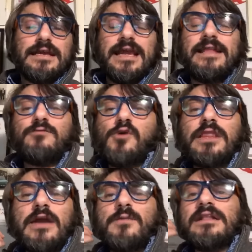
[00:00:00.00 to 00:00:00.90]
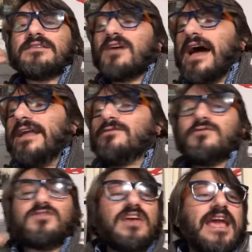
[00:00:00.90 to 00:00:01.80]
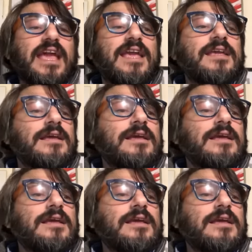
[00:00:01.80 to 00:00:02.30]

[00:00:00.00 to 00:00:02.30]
And what they will try to say